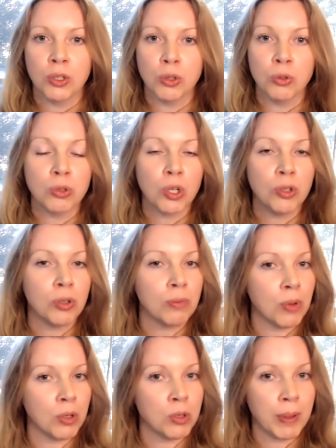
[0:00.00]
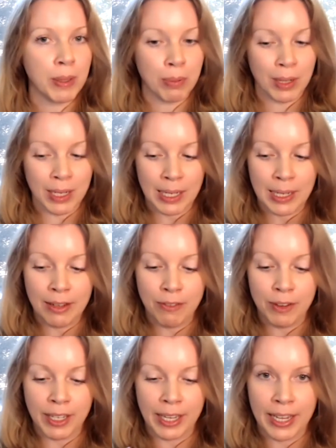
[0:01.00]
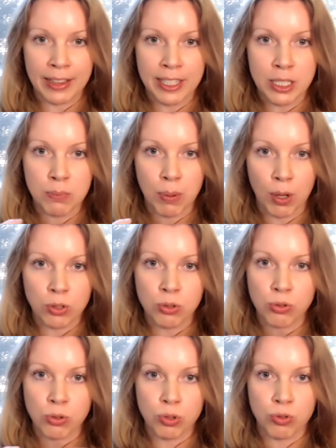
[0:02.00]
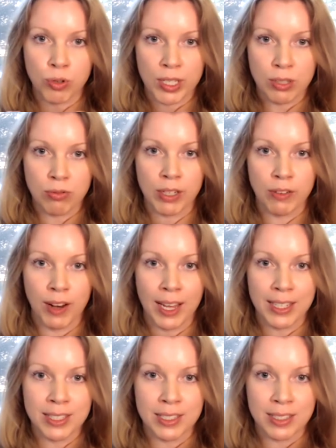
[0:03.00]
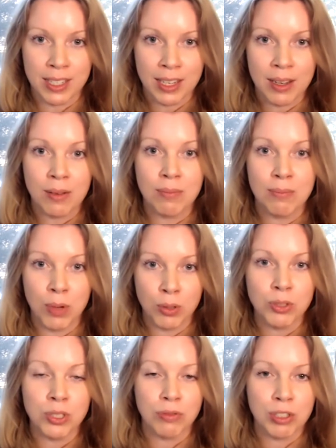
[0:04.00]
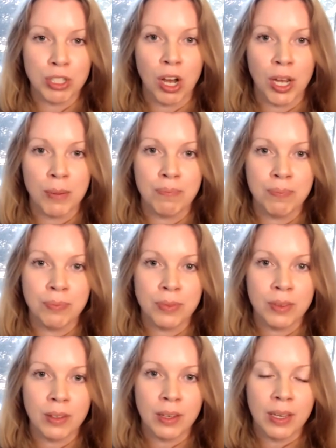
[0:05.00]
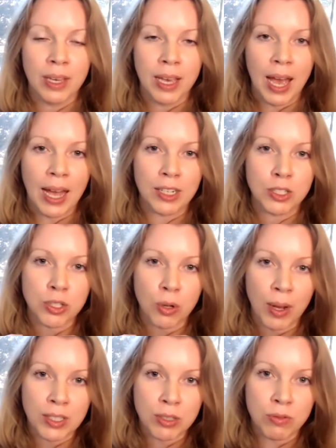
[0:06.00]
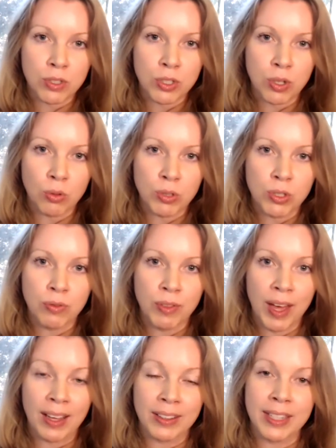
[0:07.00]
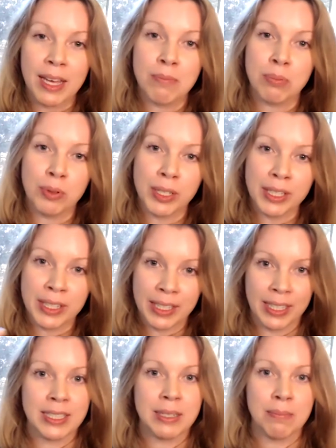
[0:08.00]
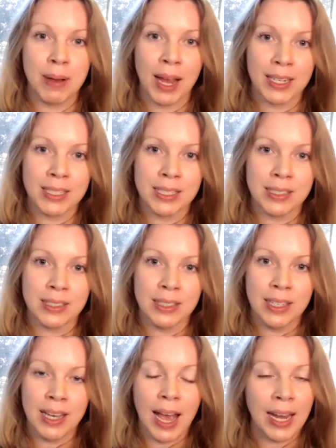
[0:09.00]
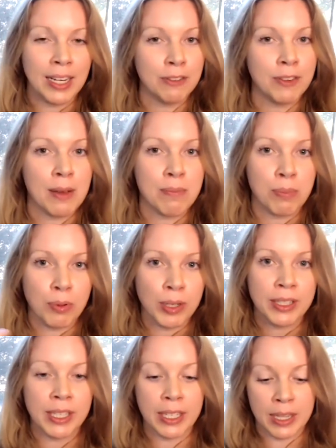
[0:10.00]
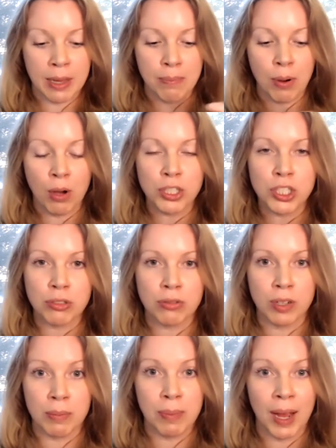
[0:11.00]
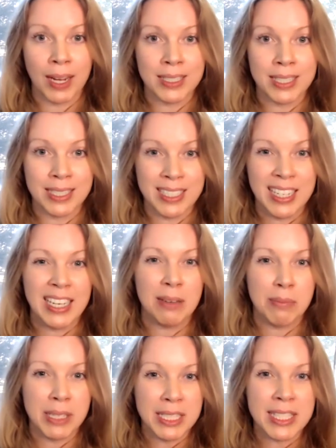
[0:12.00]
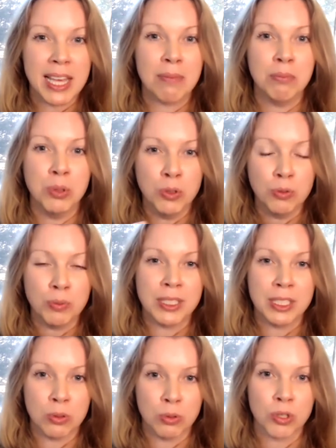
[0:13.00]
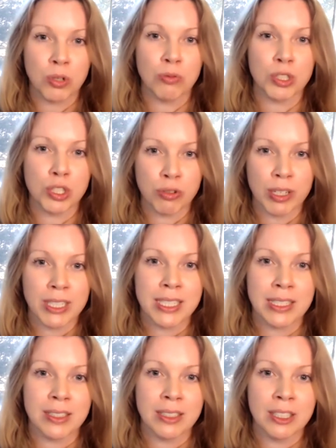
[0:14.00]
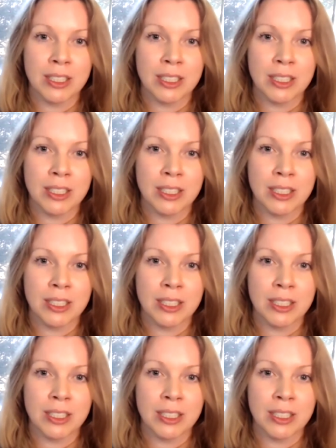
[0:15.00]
you'll know that most people are living in these postural stress reflexes most of the time. And so as a result of that, their breathing is impacted. And if their breathing and their posture are impacted, it means their movement is also restricted.